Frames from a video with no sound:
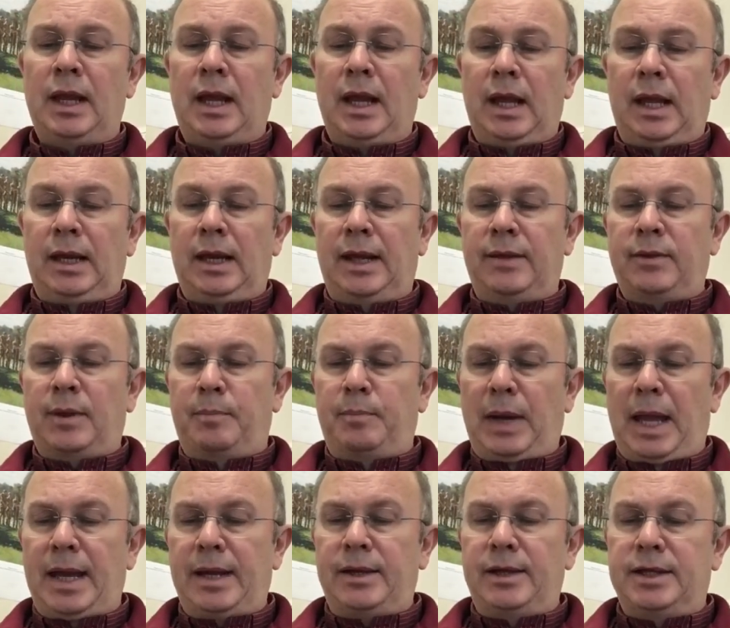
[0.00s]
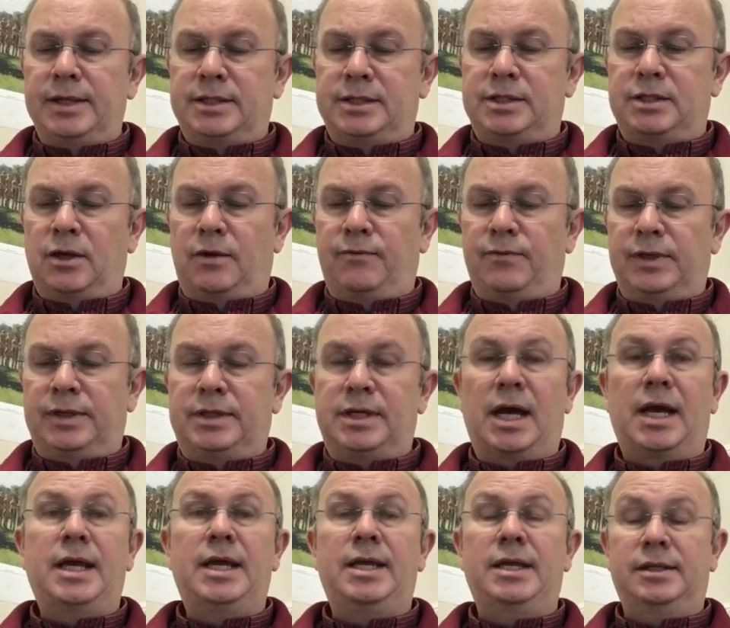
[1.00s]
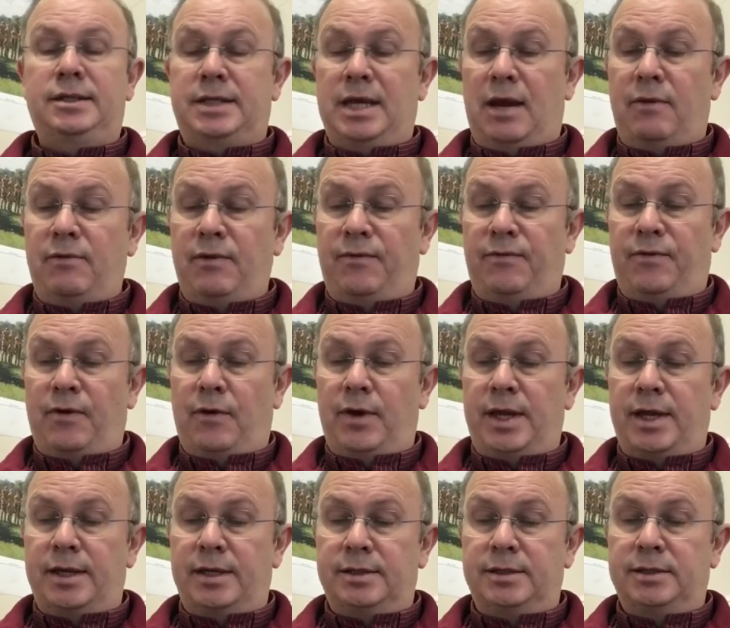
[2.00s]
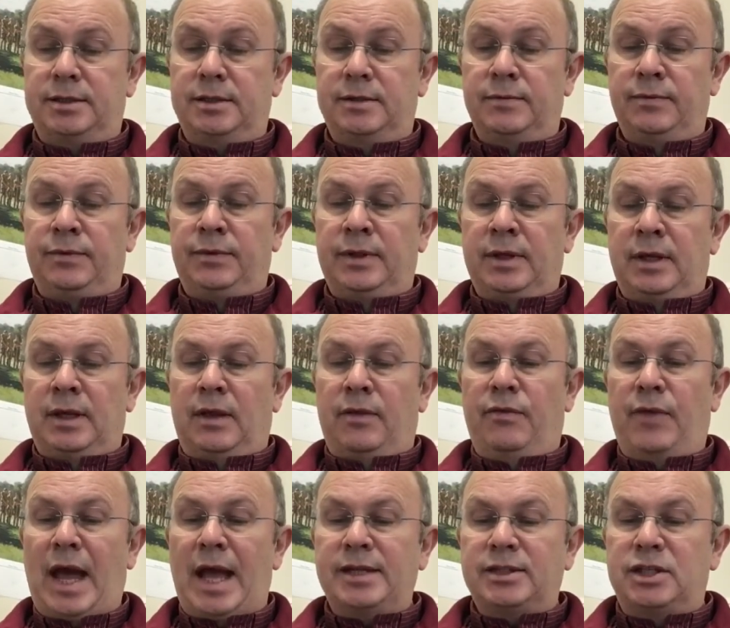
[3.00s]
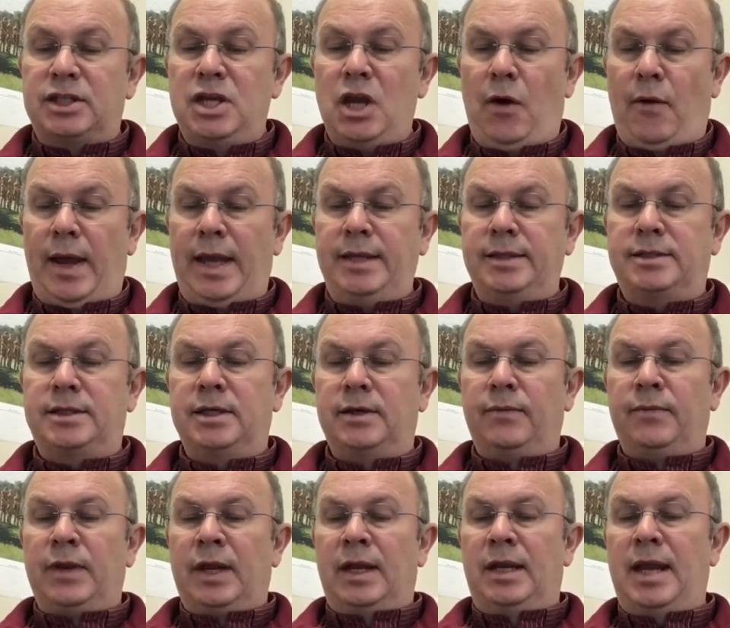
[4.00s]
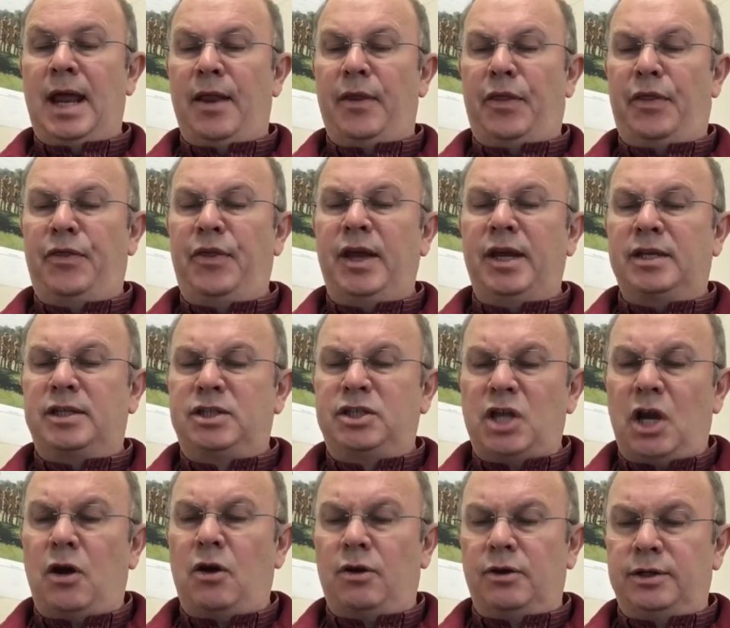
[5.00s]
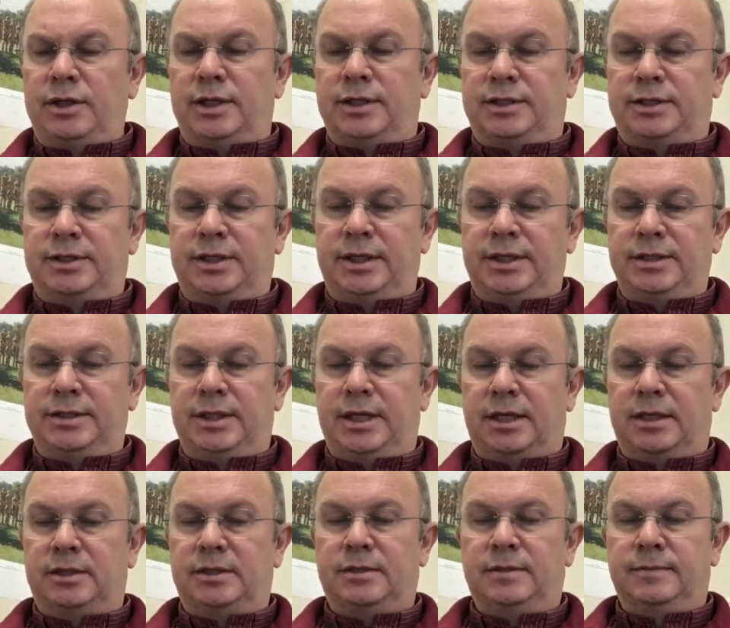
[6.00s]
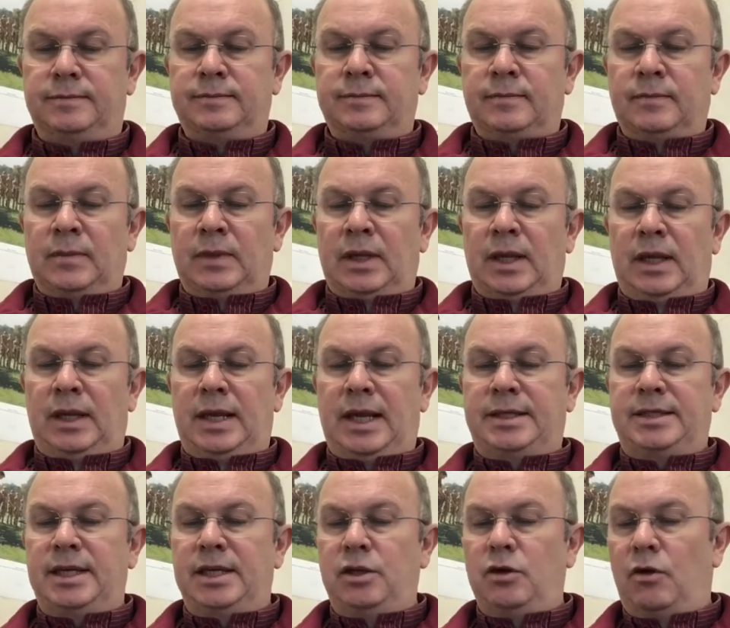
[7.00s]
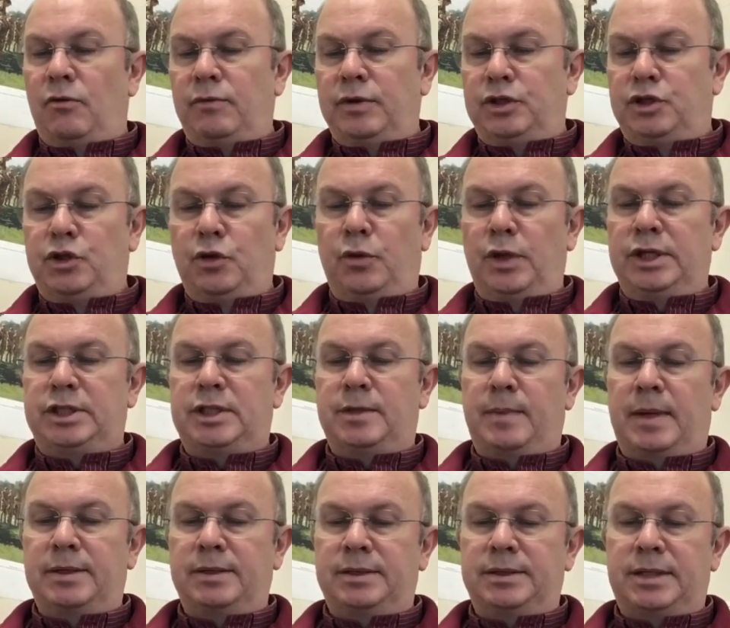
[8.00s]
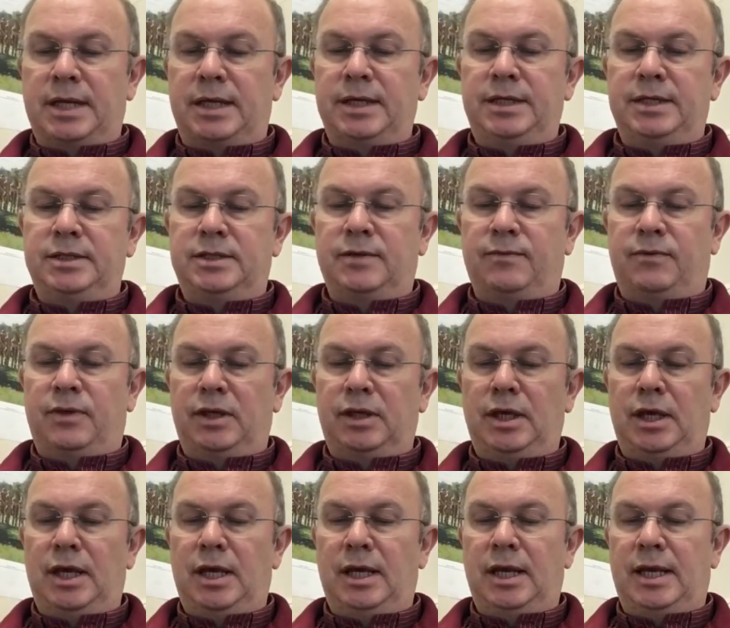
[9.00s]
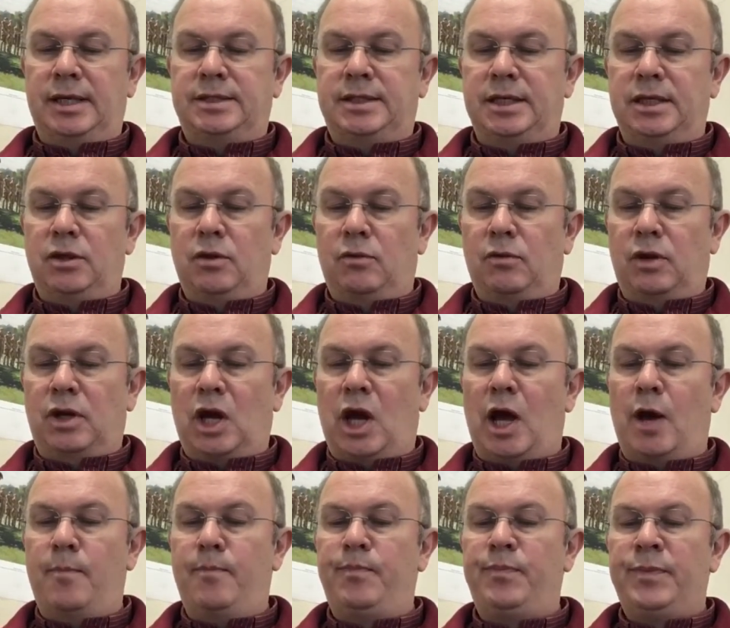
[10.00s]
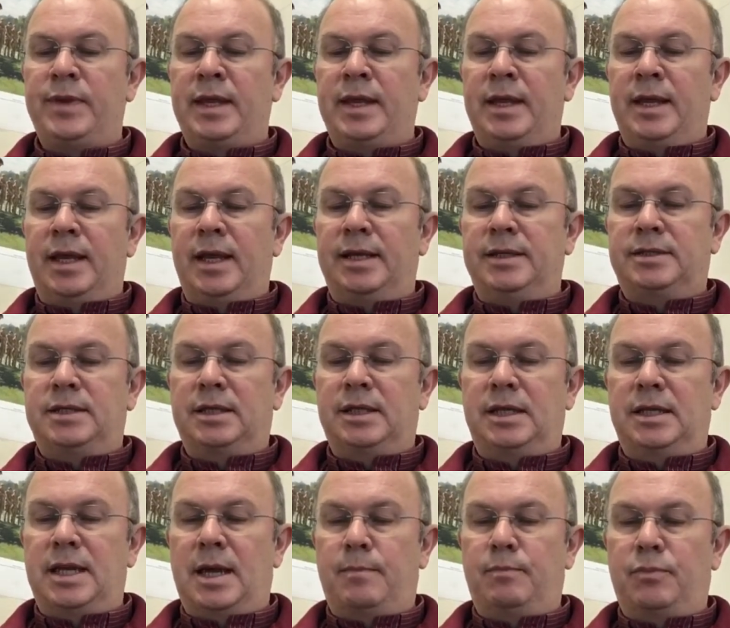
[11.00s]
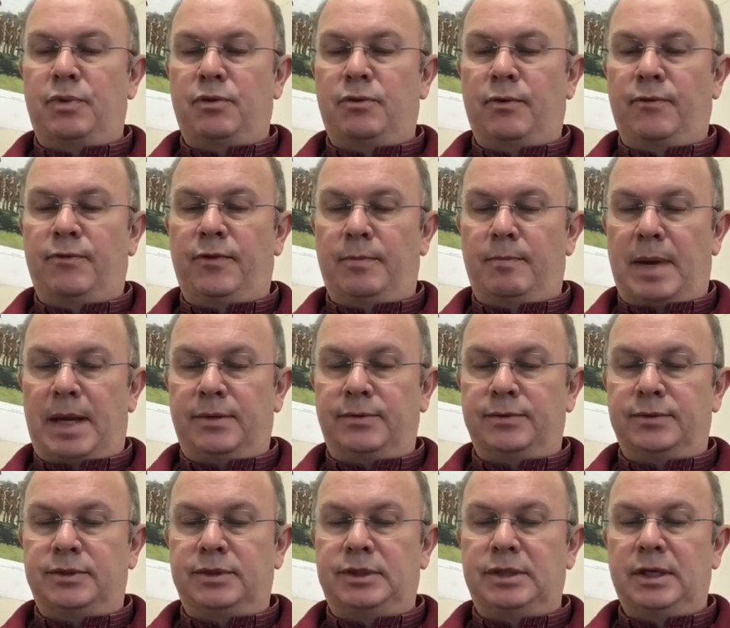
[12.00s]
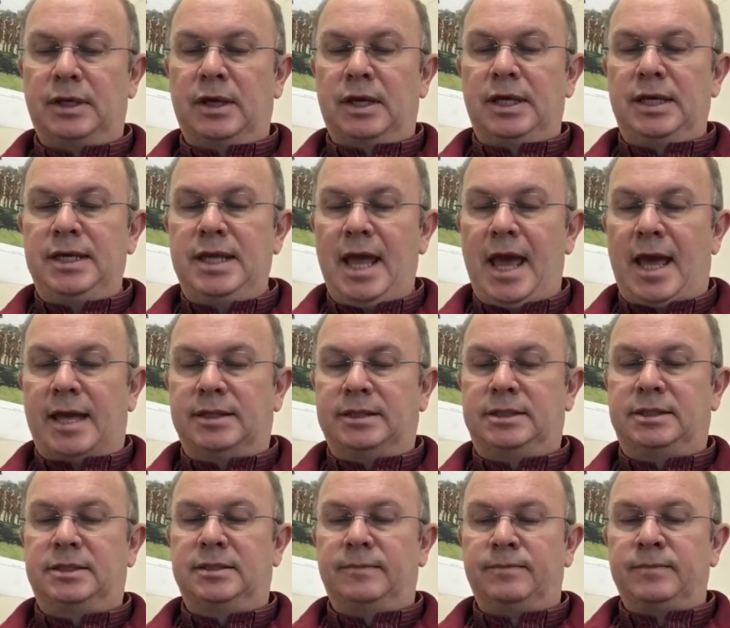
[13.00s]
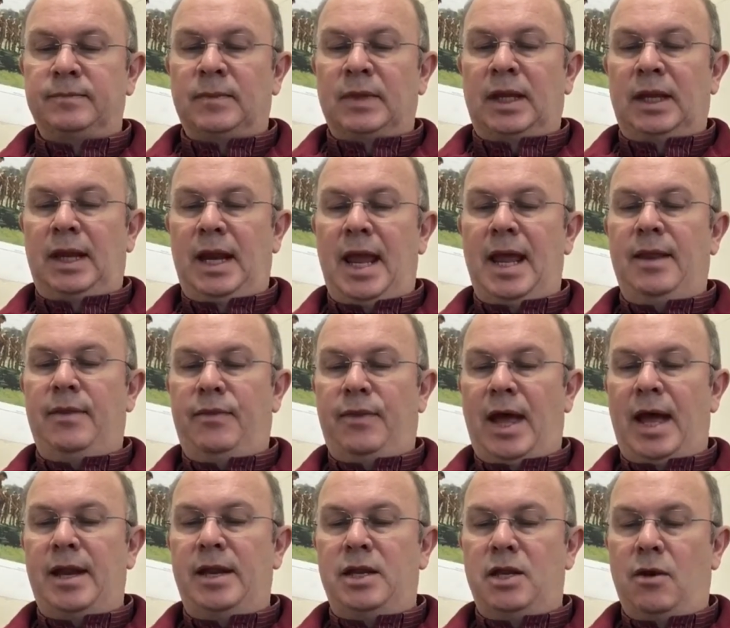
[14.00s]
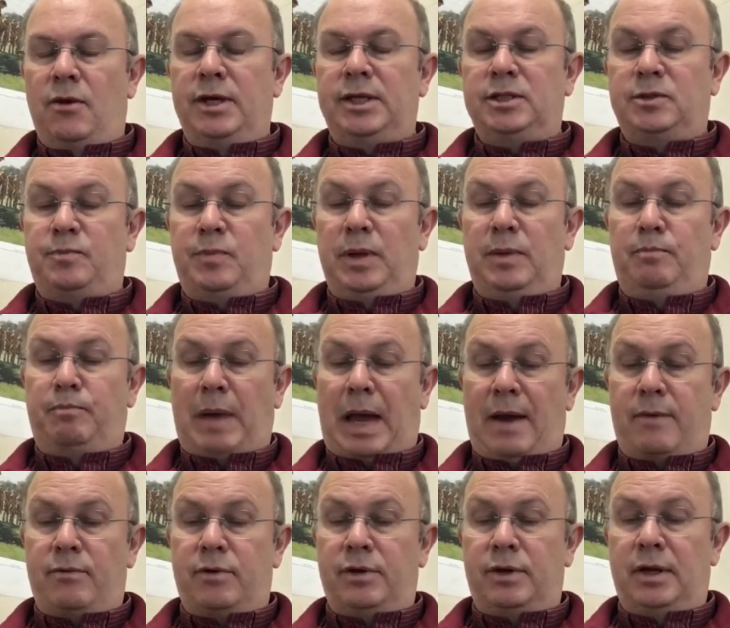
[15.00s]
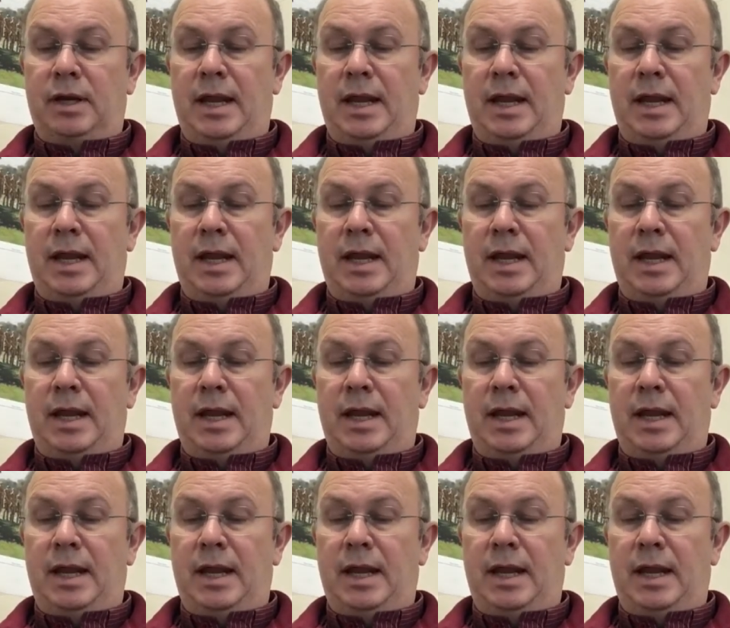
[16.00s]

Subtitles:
Let the blackness of the day terrify it. That night, let thick darkness seize it. Let it not rejoice among the days of the year. Let it not come into the number of the months. Yes, Let that night be barren.